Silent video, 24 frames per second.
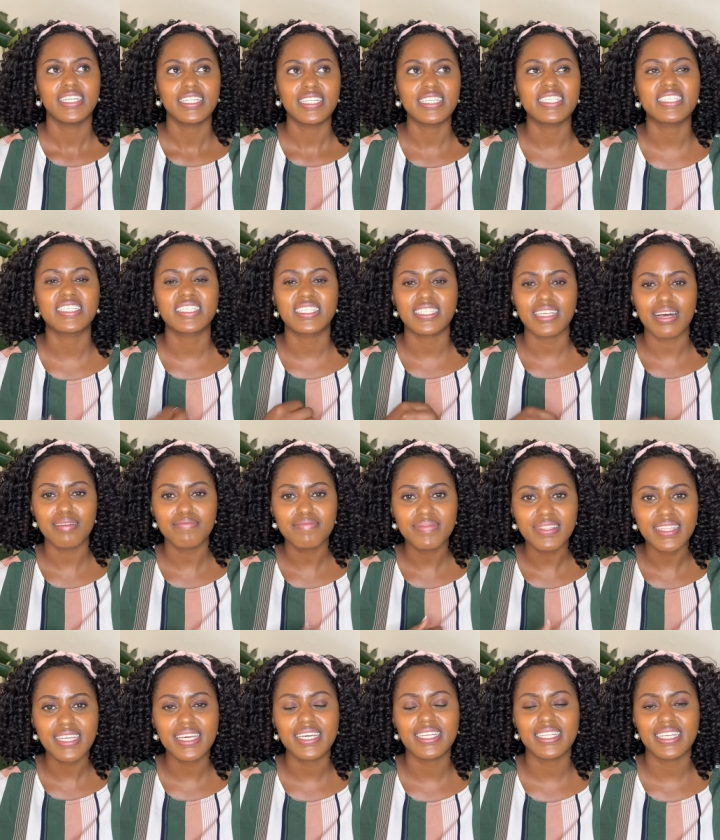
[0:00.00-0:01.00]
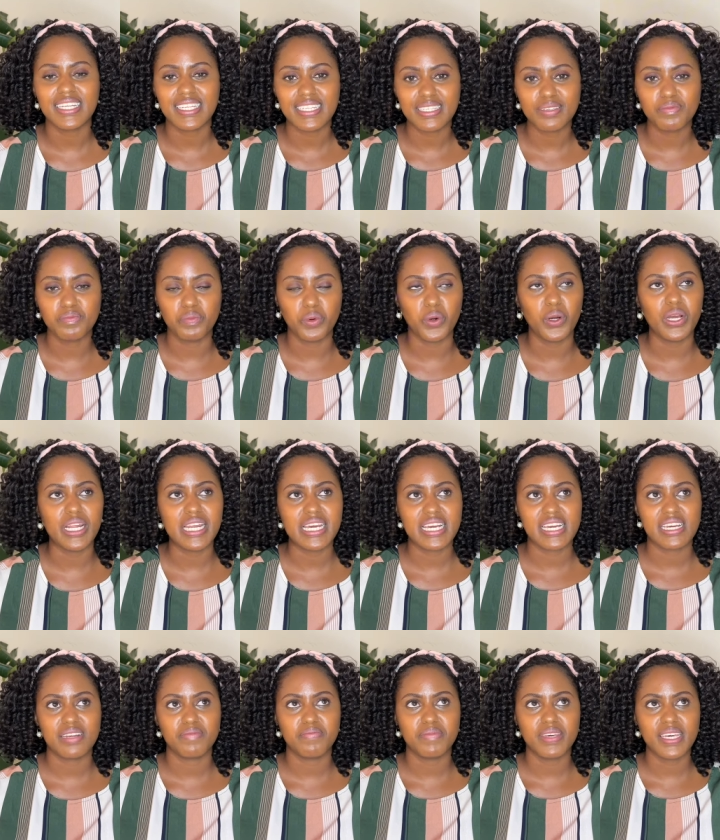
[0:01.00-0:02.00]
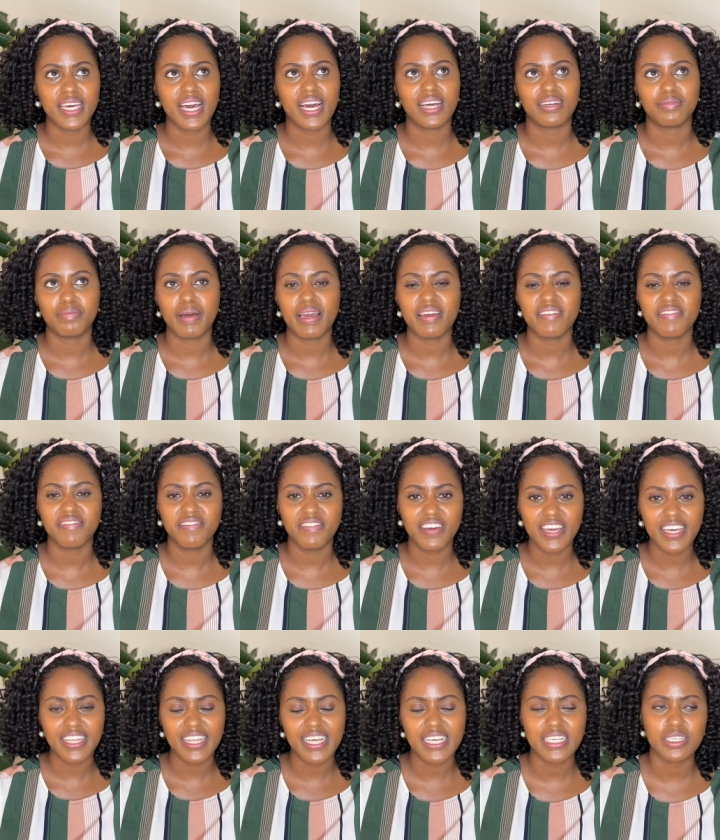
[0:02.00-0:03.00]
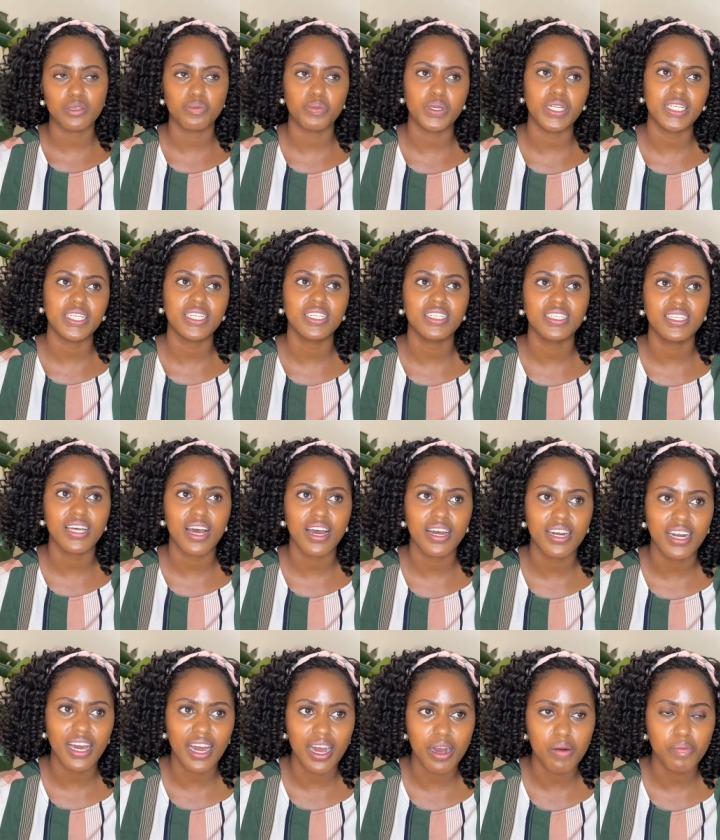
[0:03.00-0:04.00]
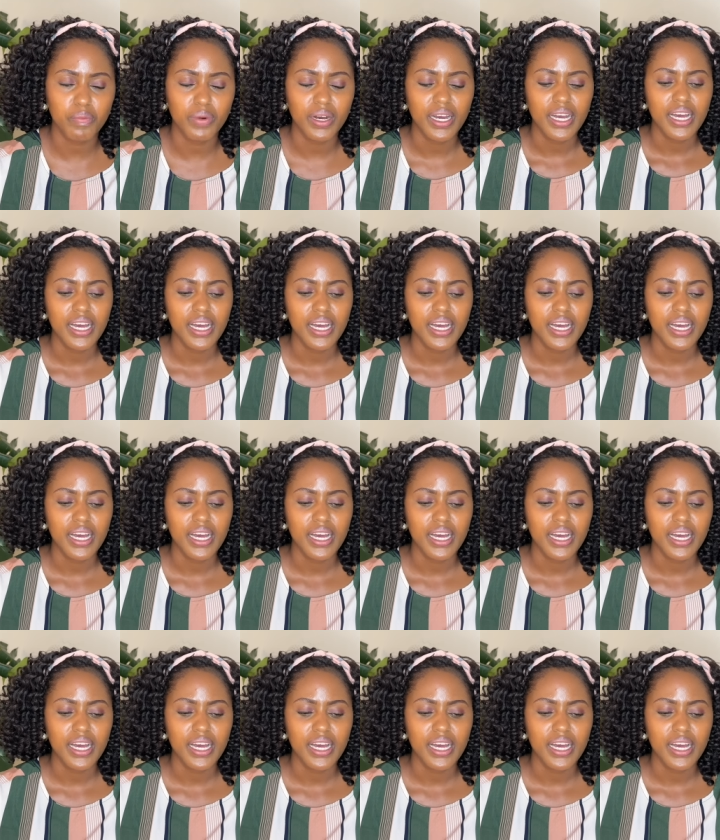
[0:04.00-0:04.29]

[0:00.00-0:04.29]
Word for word: something that is boiling in me and my faith has been stirred up.